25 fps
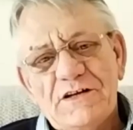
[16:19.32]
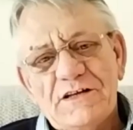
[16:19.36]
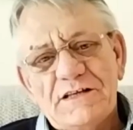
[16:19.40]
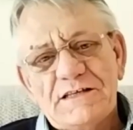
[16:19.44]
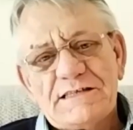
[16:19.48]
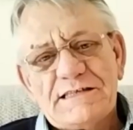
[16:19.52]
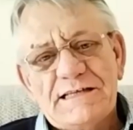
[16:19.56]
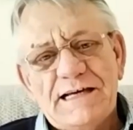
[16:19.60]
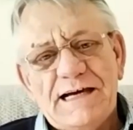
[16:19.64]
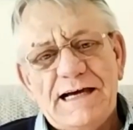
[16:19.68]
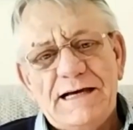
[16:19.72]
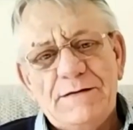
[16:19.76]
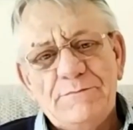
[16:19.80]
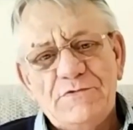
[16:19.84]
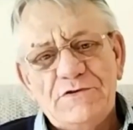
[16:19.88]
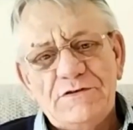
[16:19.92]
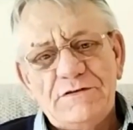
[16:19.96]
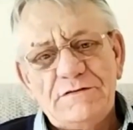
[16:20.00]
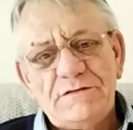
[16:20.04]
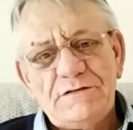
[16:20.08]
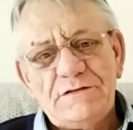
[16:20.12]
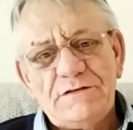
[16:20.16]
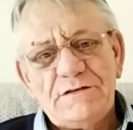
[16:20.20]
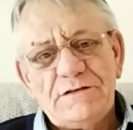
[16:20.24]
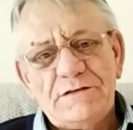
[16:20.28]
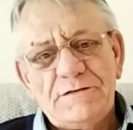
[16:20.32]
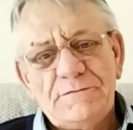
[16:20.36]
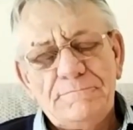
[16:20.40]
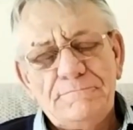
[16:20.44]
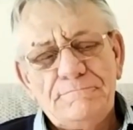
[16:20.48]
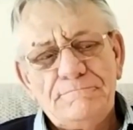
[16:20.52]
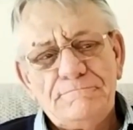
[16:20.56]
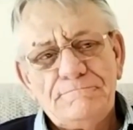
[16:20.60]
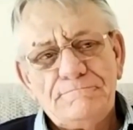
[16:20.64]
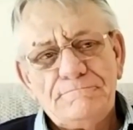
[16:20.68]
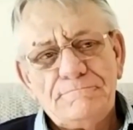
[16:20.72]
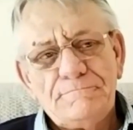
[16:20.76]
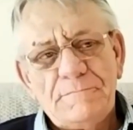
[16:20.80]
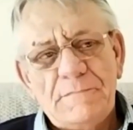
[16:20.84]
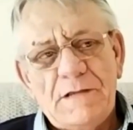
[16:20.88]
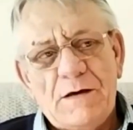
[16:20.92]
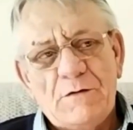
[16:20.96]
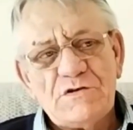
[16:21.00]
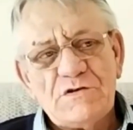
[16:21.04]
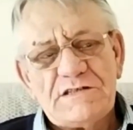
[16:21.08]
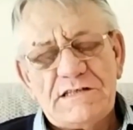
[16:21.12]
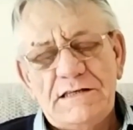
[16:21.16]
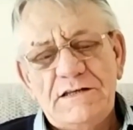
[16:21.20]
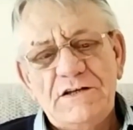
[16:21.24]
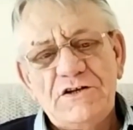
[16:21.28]
at the time, and um, I
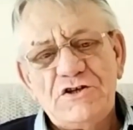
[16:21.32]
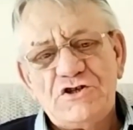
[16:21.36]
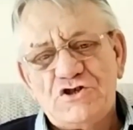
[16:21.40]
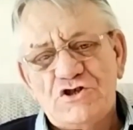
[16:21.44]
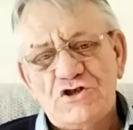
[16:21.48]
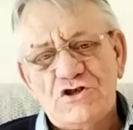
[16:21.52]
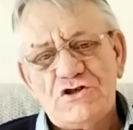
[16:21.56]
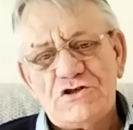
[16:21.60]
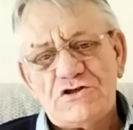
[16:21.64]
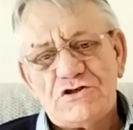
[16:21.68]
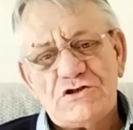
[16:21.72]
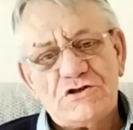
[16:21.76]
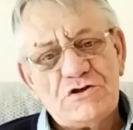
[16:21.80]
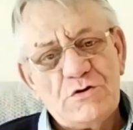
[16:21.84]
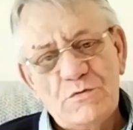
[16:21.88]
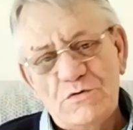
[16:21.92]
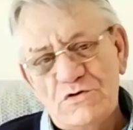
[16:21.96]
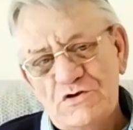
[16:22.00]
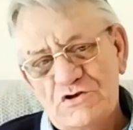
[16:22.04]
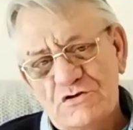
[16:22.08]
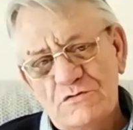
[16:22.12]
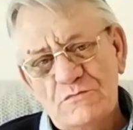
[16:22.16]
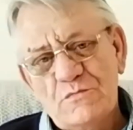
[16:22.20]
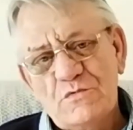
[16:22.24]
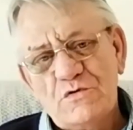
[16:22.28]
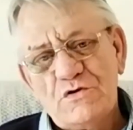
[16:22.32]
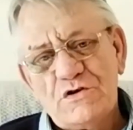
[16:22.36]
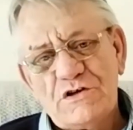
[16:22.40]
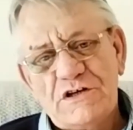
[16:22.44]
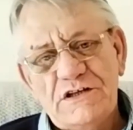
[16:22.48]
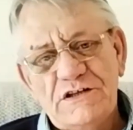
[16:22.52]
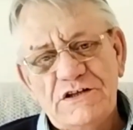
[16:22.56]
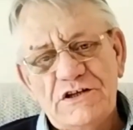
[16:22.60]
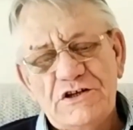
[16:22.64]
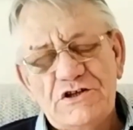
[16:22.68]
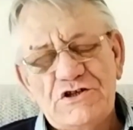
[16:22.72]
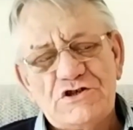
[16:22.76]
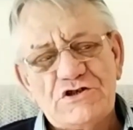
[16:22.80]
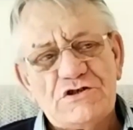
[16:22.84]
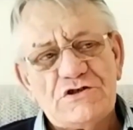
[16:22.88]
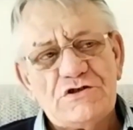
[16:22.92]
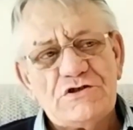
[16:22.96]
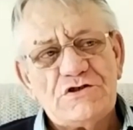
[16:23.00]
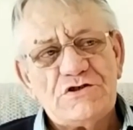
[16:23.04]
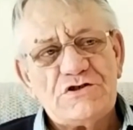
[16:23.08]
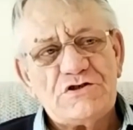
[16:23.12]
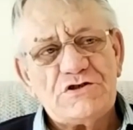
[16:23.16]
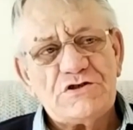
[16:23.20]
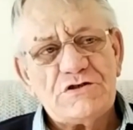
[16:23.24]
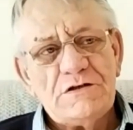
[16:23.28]
was in the church doing some work in the
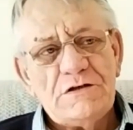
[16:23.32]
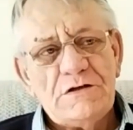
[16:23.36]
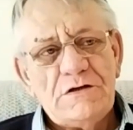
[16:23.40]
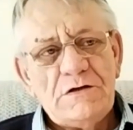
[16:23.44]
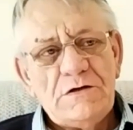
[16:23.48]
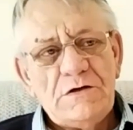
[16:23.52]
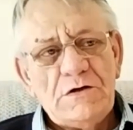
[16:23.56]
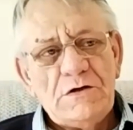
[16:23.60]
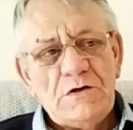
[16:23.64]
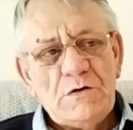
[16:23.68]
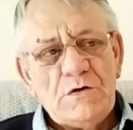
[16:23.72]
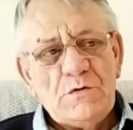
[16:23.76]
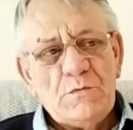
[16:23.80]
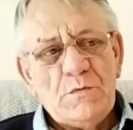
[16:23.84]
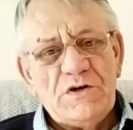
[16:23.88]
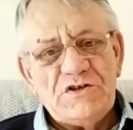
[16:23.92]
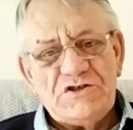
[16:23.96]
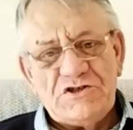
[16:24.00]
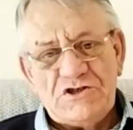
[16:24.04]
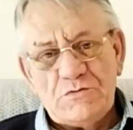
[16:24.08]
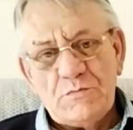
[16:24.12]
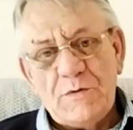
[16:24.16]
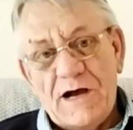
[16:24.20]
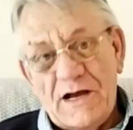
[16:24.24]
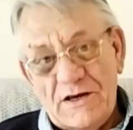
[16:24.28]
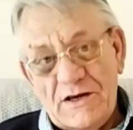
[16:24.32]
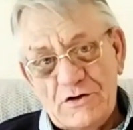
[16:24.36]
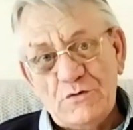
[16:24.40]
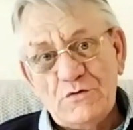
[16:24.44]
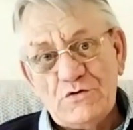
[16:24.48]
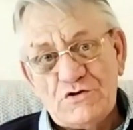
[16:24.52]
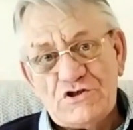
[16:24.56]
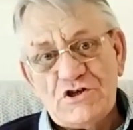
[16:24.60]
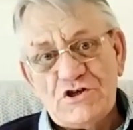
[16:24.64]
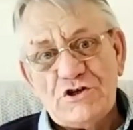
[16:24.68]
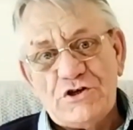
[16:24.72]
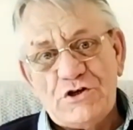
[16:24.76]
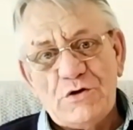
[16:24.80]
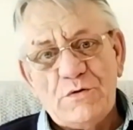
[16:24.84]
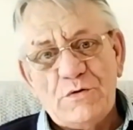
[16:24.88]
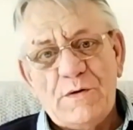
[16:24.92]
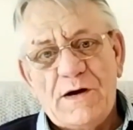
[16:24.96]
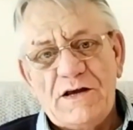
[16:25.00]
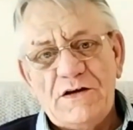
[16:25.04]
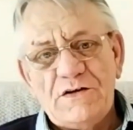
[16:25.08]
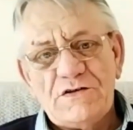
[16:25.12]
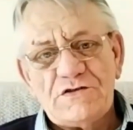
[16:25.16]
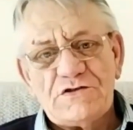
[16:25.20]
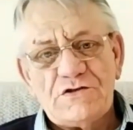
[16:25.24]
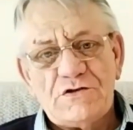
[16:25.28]
church, which is what I used to do.
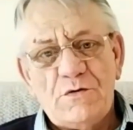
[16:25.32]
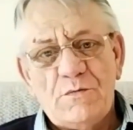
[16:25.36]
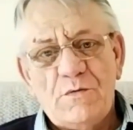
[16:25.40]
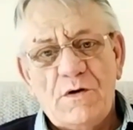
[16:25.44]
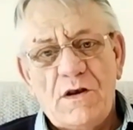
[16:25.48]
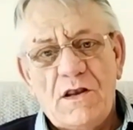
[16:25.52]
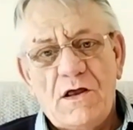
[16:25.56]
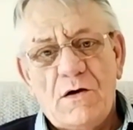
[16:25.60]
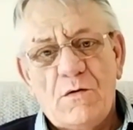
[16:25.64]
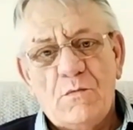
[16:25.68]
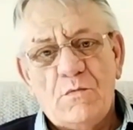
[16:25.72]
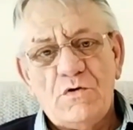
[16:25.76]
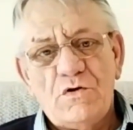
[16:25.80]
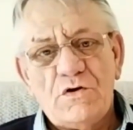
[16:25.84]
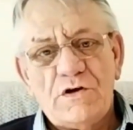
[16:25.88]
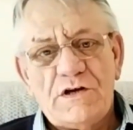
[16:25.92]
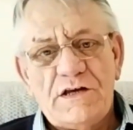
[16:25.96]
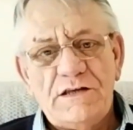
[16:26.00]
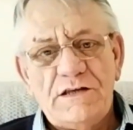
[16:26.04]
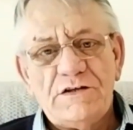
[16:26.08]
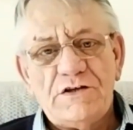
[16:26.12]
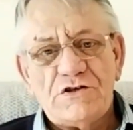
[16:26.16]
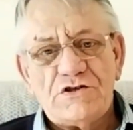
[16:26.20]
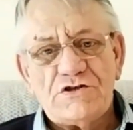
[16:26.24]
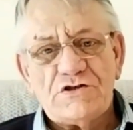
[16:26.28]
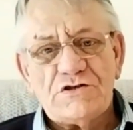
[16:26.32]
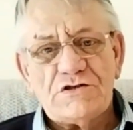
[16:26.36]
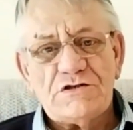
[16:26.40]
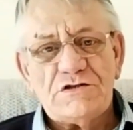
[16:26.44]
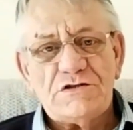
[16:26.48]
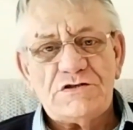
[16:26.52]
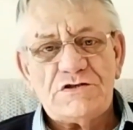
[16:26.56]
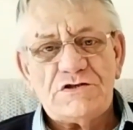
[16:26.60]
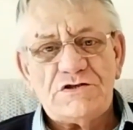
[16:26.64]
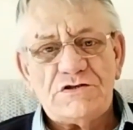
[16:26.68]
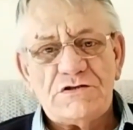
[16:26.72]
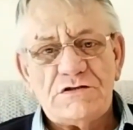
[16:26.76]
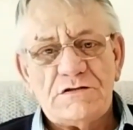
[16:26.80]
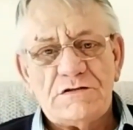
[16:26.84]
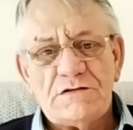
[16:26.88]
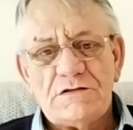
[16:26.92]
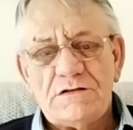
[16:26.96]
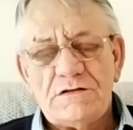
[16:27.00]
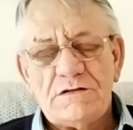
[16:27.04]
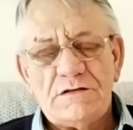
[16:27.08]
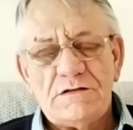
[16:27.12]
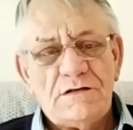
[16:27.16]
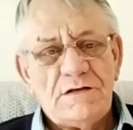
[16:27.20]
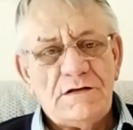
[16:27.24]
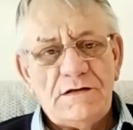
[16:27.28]
I used to do a lot of work in the church.
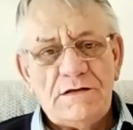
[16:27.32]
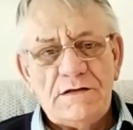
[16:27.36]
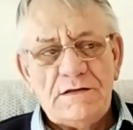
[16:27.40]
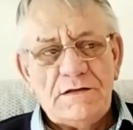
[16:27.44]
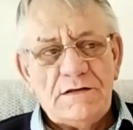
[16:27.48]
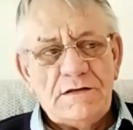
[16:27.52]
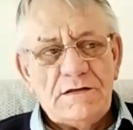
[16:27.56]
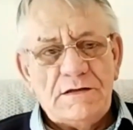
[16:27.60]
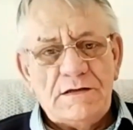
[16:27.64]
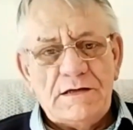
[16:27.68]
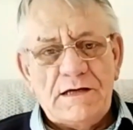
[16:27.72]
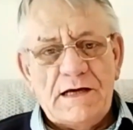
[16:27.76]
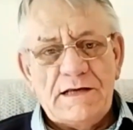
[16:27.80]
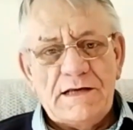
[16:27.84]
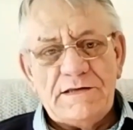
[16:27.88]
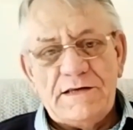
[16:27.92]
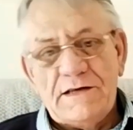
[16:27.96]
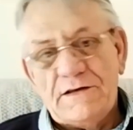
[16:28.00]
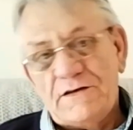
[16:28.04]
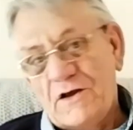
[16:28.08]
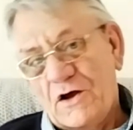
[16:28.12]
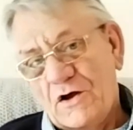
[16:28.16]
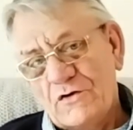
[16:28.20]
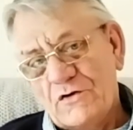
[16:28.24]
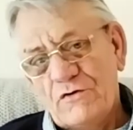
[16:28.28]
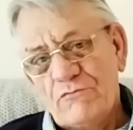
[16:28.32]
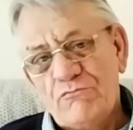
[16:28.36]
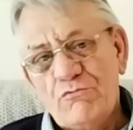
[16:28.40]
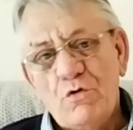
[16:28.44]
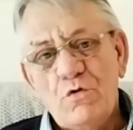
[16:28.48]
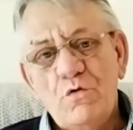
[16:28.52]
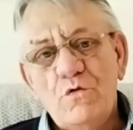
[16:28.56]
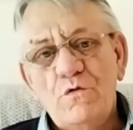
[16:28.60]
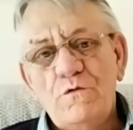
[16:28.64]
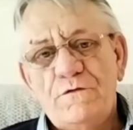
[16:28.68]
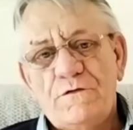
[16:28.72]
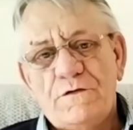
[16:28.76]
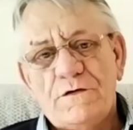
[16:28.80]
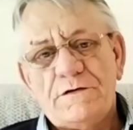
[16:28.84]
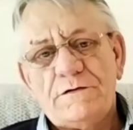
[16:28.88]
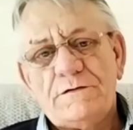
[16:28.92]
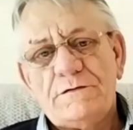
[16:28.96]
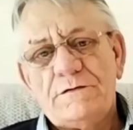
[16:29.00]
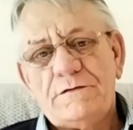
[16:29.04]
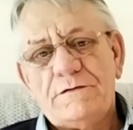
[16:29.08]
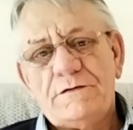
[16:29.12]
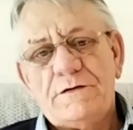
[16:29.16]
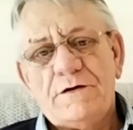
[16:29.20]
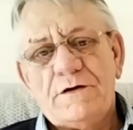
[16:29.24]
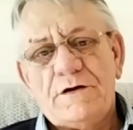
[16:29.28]
Uh, I did all the roof
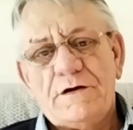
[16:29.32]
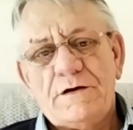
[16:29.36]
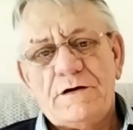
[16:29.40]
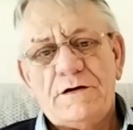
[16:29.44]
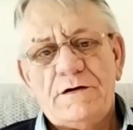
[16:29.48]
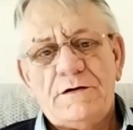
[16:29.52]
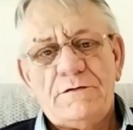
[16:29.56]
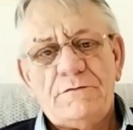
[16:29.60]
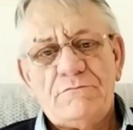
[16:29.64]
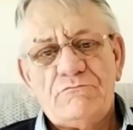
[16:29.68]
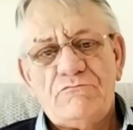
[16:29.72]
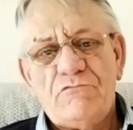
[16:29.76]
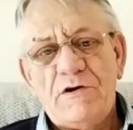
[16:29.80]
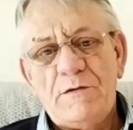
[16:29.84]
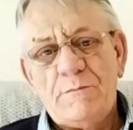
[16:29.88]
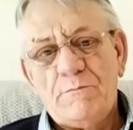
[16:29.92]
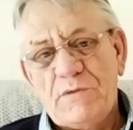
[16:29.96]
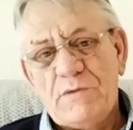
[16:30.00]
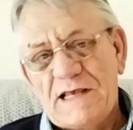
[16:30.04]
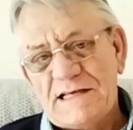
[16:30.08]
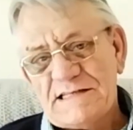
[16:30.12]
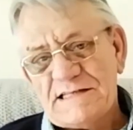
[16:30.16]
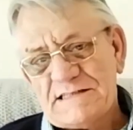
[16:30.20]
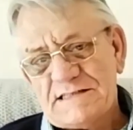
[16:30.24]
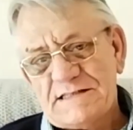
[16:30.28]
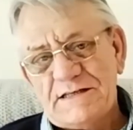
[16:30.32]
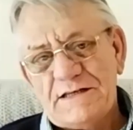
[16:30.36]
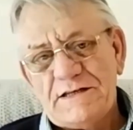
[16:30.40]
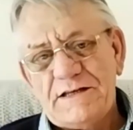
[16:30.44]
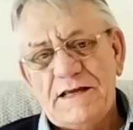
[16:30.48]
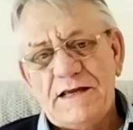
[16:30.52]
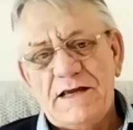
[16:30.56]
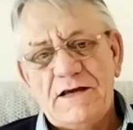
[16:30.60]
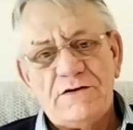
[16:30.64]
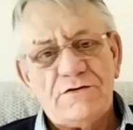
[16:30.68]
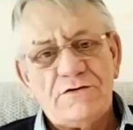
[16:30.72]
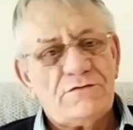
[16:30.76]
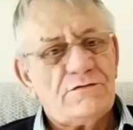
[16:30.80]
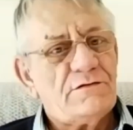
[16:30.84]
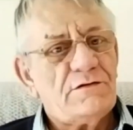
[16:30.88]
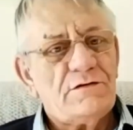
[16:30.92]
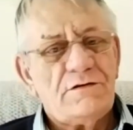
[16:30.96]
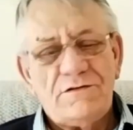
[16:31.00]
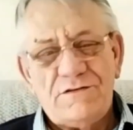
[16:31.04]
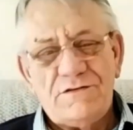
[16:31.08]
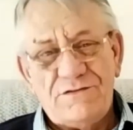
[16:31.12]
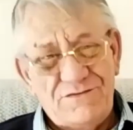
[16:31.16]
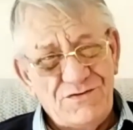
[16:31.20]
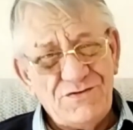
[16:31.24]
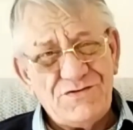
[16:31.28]
and uh, replastered it and
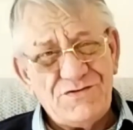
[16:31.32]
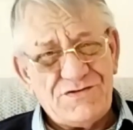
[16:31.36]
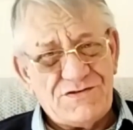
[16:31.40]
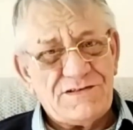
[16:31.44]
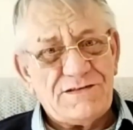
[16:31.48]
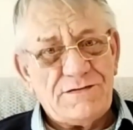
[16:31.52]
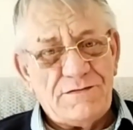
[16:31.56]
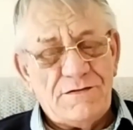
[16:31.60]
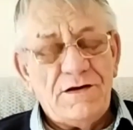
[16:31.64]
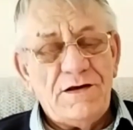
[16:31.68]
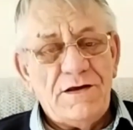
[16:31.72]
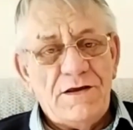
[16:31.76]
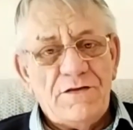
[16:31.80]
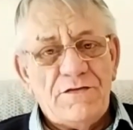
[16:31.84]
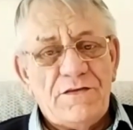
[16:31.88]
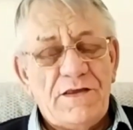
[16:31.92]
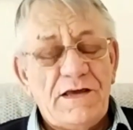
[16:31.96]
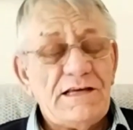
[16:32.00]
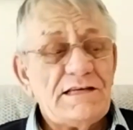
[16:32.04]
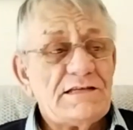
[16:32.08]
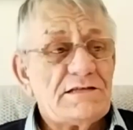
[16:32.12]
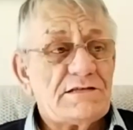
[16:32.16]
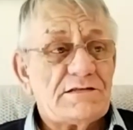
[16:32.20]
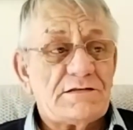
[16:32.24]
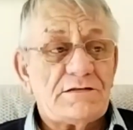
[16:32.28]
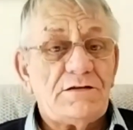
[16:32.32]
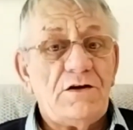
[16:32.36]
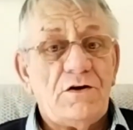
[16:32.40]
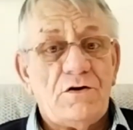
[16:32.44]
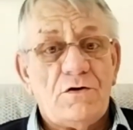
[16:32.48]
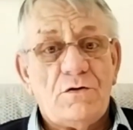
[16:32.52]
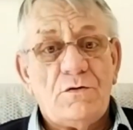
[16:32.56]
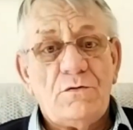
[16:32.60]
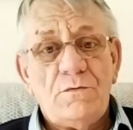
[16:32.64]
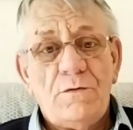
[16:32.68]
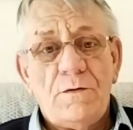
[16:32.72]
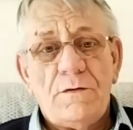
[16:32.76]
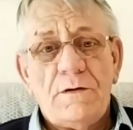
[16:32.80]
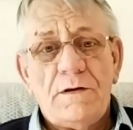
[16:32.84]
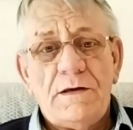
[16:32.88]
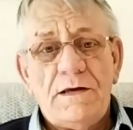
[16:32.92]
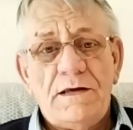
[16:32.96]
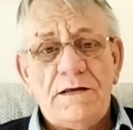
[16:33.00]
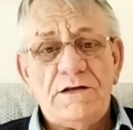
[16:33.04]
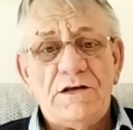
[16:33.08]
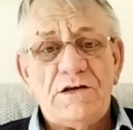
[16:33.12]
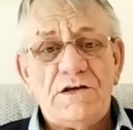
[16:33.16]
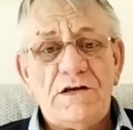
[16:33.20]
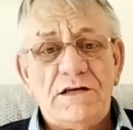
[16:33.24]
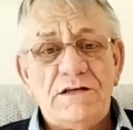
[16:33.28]
just things, you know,
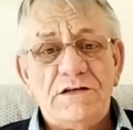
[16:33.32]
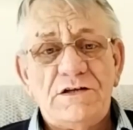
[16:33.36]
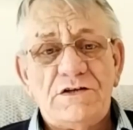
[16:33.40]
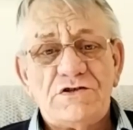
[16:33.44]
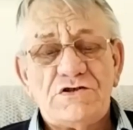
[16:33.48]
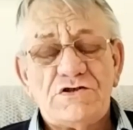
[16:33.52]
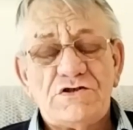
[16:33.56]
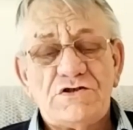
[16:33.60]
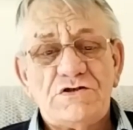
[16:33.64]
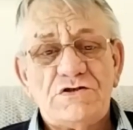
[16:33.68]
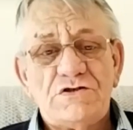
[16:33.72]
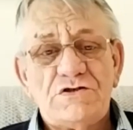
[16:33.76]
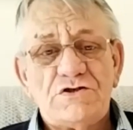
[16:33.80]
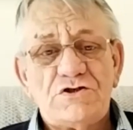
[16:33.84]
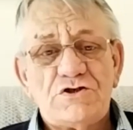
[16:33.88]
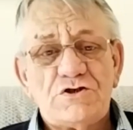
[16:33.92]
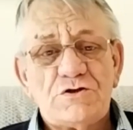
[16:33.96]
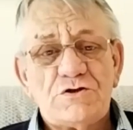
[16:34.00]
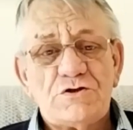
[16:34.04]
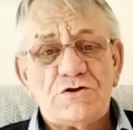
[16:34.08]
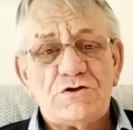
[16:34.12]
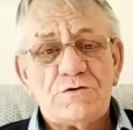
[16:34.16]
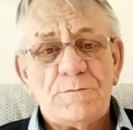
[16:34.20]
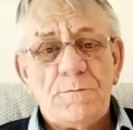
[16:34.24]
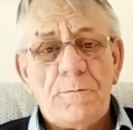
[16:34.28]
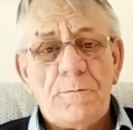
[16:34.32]
in the in the church.